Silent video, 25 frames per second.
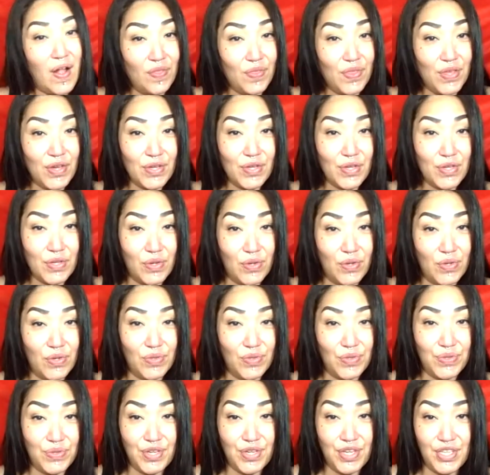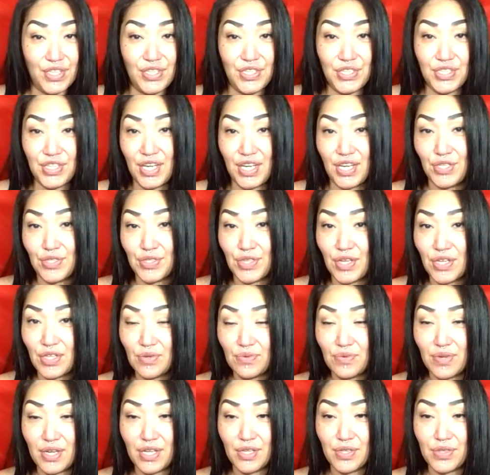The golden thread that shines all
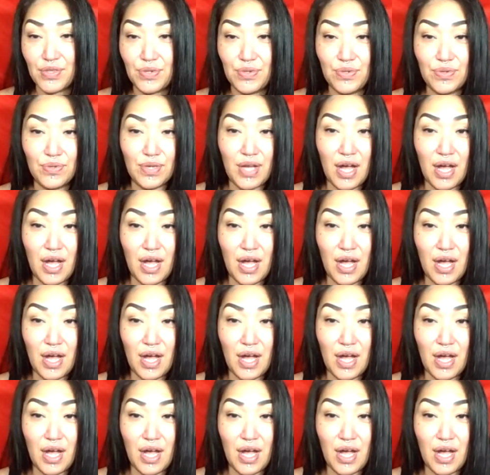the way through,